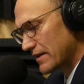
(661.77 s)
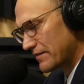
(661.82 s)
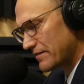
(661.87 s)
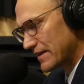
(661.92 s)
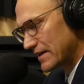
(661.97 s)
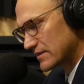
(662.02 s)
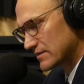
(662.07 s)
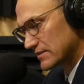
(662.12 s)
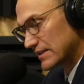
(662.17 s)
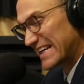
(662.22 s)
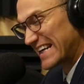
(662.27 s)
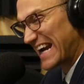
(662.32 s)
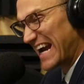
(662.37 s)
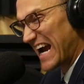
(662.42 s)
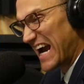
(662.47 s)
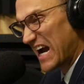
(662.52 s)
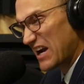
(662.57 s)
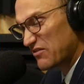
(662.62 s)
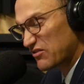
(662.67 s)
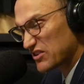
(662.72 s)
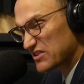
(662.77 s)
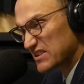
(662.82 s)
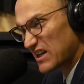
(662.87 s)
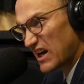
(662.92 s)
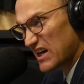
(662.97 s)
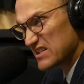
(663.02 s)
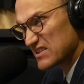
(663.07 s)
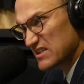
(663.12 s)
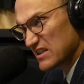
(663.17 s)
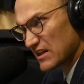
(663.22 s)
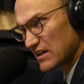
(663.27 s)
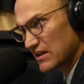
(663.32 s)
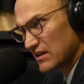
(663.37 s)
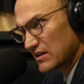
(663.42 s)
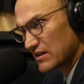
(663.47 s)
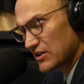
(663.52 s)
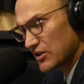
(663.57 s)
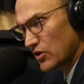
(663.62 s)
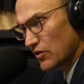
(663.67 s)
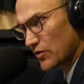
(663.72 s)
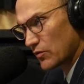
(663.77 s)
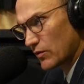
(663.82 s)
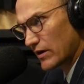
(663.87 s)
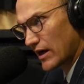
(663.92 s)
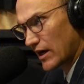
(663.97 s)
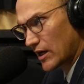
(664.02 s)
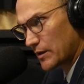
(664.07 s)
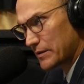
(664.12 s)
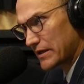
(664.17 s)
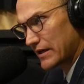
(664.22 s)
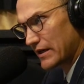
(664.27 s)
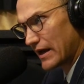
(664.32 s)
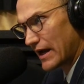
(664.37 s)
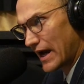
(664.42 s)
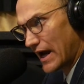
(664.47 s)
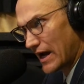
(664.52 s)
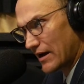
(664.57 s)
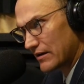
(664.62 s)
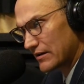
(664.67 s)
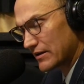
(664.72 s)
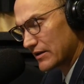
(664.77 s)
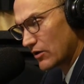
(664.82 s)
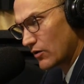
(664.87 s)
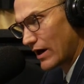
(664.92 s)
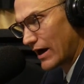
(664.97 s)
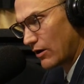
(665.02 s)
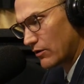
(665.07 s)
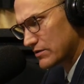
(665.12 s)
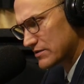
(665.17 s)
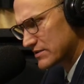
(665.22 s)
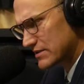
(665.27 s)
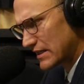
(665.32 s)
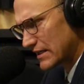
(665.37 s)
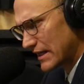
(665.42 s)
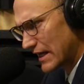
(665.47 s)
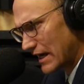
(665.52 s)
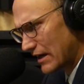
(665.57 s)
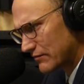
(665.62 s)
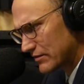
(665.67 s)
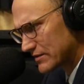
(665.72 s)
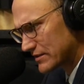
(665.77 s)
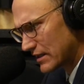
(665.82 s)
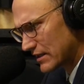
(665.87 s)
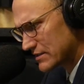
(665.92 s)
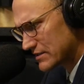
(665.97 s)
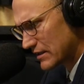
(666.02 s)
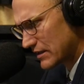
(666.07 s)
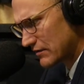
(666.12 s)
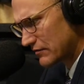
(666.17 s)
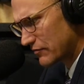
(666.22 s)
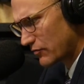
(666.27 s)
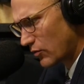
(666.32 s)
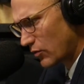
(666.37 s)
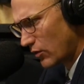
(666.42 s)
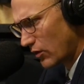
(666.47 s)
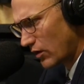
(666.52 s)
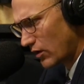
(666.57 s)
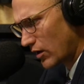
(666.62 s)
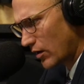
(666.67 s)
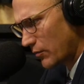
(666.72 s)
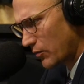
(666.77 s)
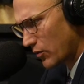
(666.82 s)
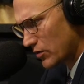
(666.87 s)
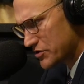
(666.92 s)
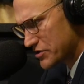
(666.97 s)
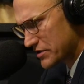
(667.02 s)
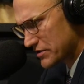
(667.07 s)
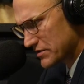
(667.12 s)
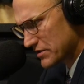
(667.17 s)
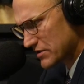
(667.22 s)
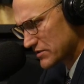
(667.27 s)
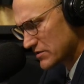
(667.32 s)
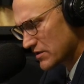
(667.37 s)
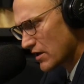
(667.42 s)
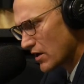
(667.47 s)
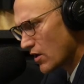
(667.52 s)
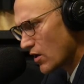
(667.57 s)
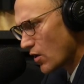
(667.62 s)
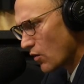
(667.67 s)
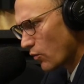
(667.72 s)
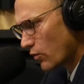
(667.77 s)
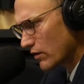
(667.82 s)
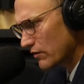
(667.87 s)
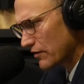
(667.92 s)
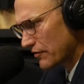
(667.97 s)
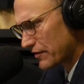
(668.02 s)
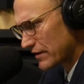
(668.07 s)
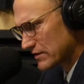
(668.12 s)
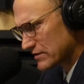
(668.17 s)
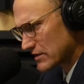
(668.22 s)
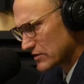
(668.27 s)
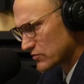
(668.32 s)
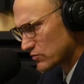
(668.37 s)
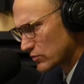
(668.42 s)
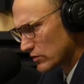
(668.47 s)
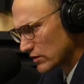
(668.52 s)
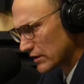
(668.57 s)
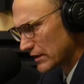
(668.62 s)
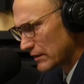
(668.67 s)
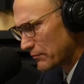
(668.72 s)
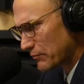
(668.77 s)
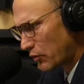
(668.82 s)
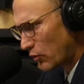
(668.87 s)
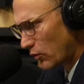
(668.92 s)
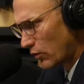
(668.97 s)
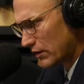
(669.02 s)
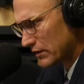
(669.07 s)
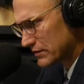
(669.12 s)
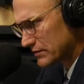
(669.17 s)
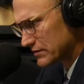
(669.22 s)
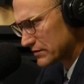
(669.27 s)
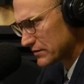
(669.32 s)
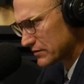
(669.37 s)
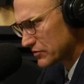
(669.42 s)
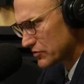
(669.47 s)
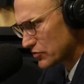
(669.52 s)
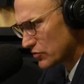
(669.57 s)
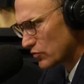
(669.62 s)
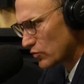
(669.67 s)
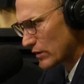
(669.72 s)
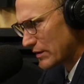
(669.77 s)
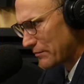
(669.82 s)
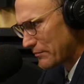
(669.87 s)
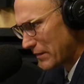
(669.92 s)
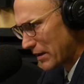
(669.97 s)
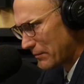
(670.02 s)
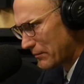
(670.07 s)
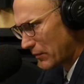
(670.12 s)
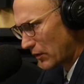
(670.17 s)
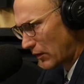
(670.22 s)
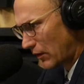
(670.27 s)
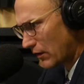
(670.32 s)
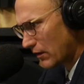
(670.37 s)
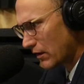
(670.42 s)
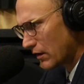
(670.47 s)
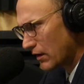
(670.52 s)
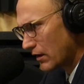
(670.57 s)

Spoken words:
things like advertising, that we're not going to be out of state advertising for abortions. Because one of the things that's really important to remember